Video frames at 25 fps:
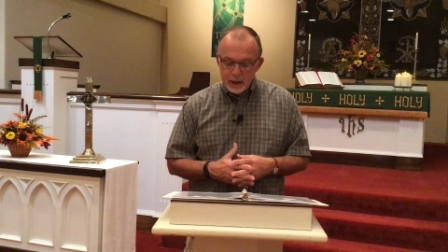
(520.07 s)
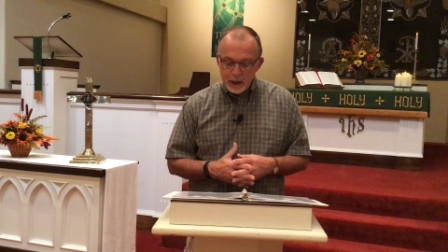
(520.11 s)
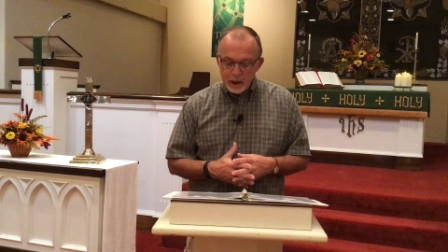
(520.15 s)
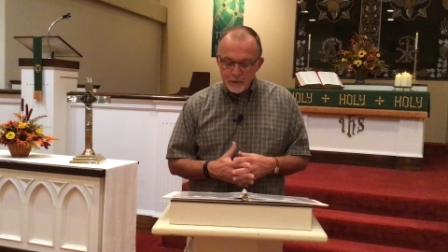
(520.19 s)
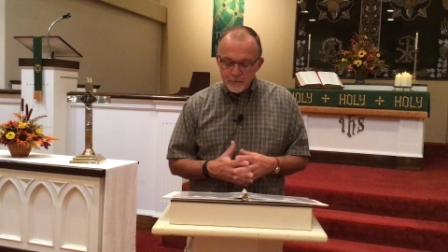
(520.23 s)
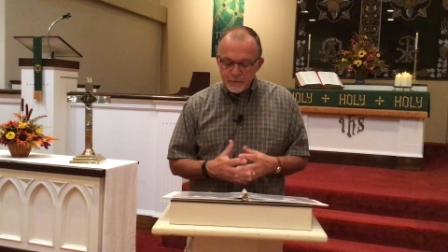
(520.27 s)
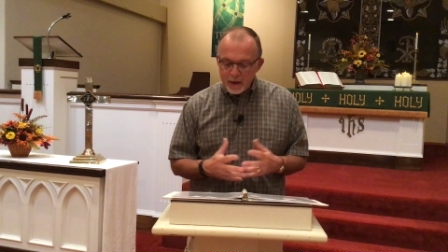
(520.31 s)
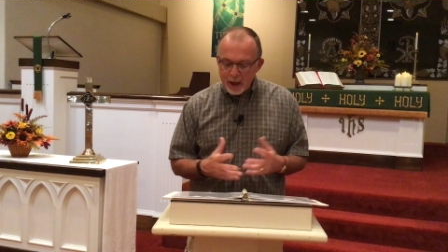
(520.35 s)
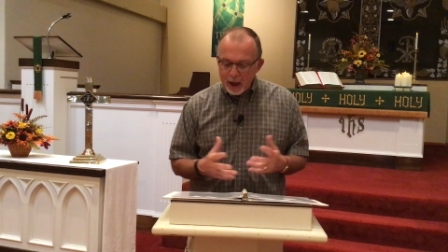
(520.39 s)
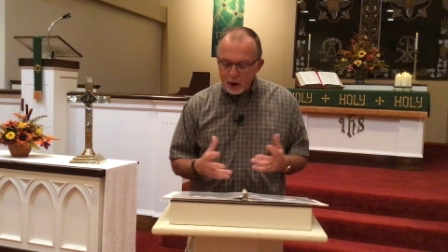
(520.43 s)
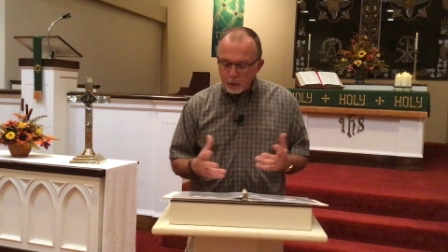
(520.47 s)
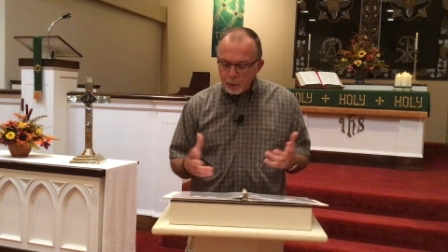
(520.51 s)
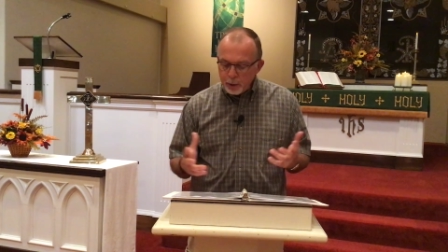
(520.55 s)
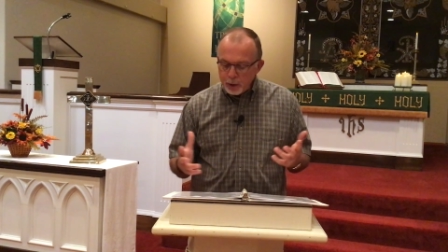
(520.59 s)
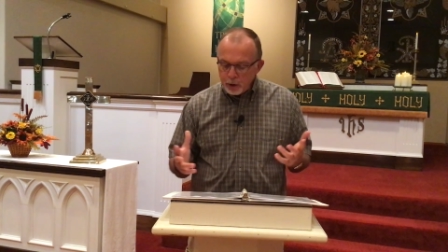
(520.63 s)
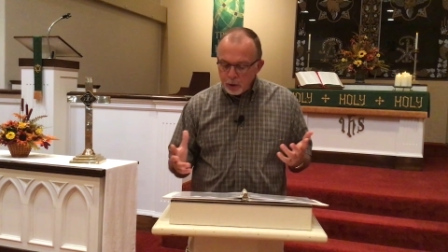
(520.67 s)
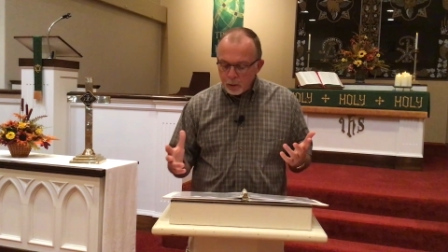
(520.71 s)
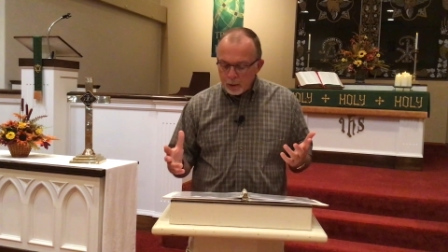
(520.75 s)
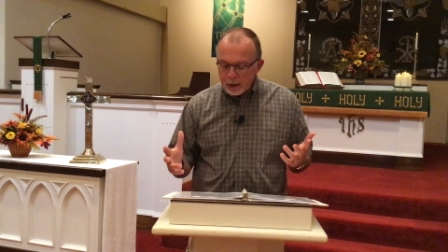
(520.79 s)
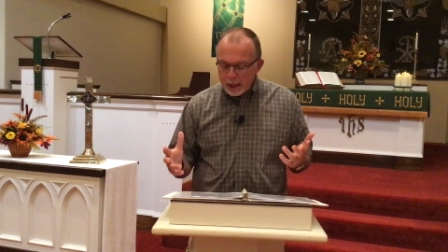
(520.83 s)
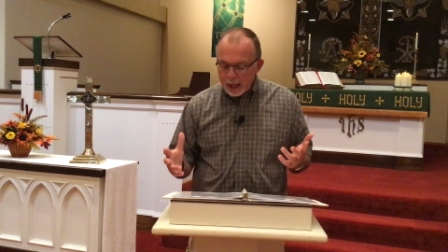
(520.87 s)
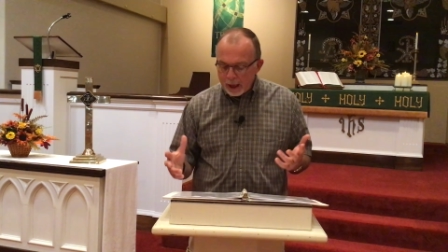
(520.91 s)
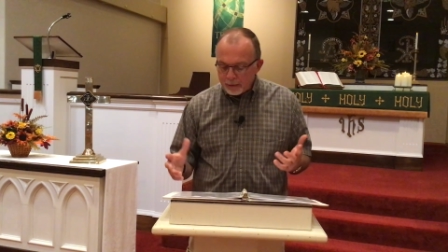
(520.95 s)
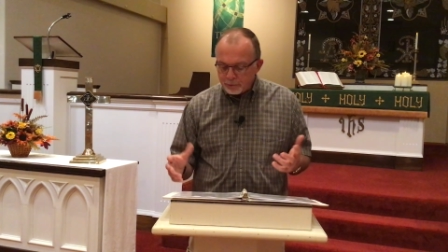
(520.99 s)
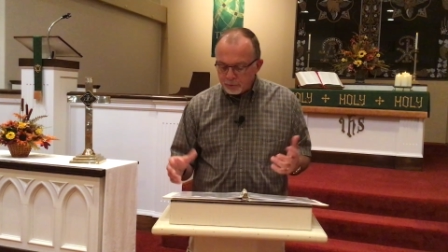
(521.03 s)
In fact, we
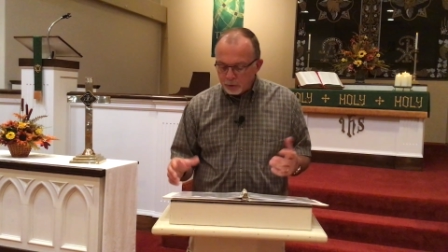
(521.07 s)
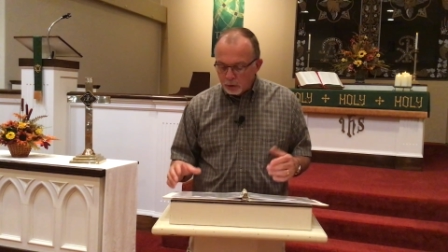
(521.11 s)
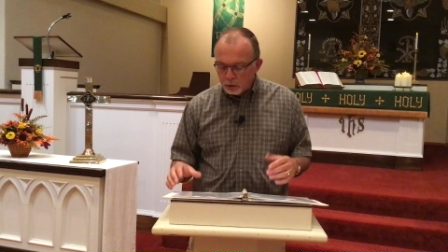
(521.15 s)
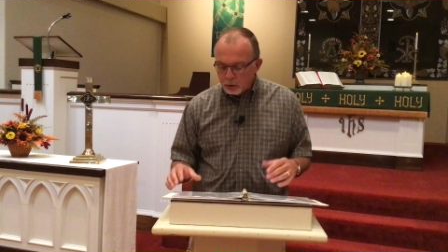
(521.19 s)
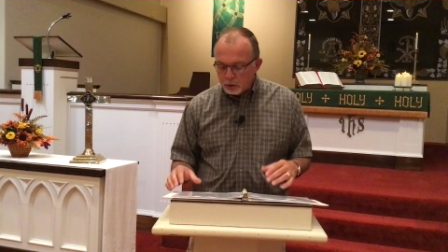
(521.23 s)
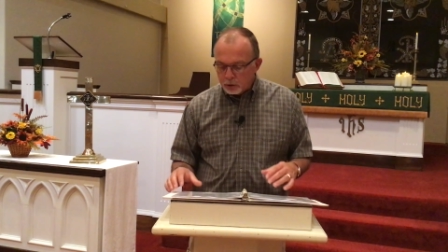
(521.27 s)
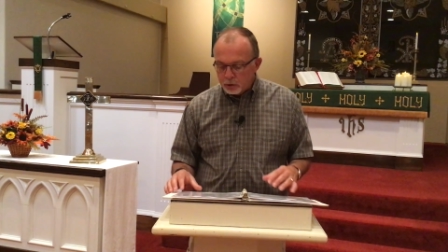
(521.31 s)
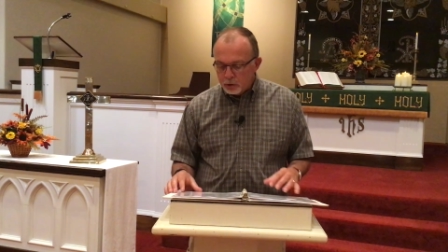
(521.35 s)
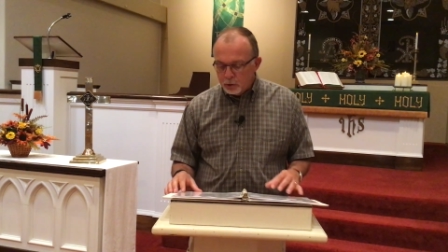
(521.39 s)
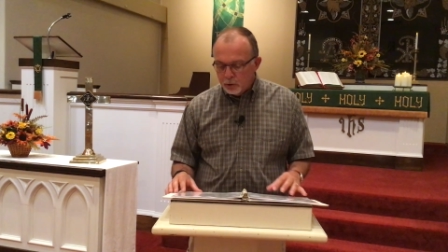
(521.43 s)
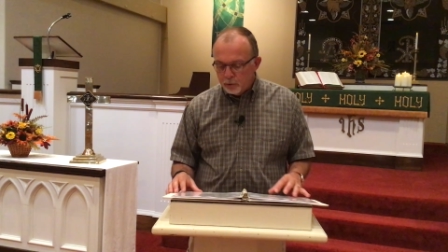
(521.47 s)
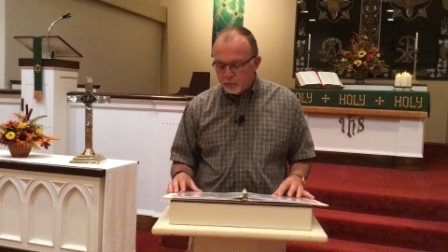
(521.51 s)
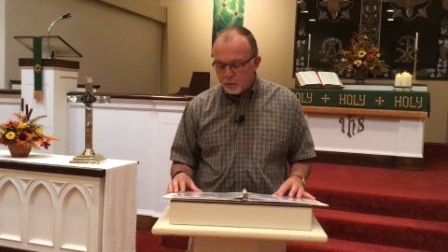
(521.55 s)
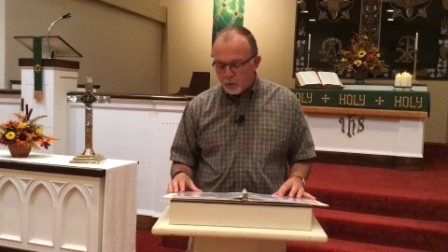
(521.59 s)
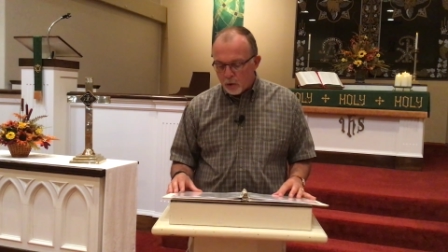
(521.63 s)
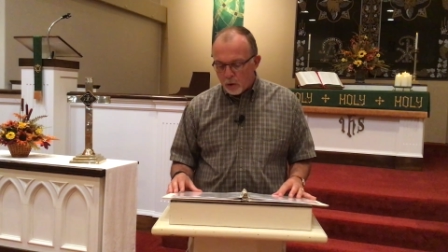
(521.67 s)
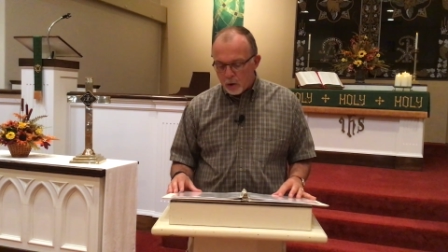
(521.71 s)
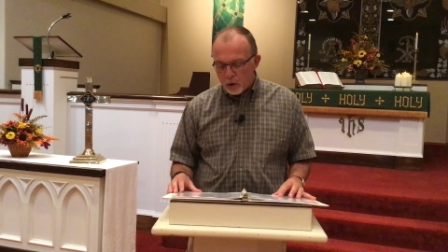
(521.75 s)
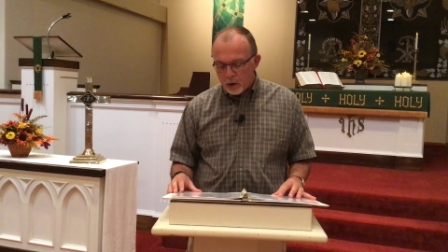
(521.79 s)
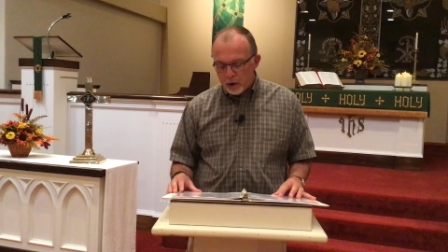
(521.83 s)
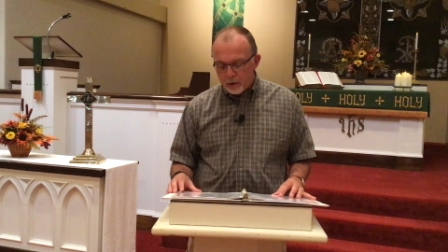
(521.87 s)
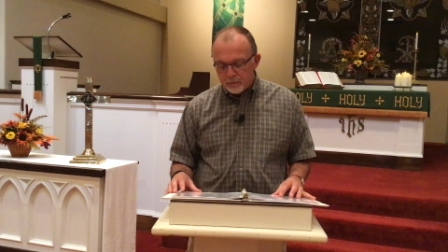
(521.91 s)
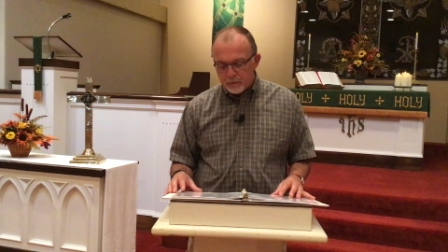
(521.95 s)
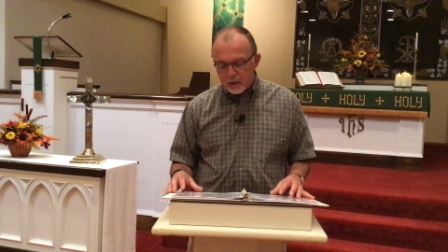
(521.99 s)
don't have to look too far to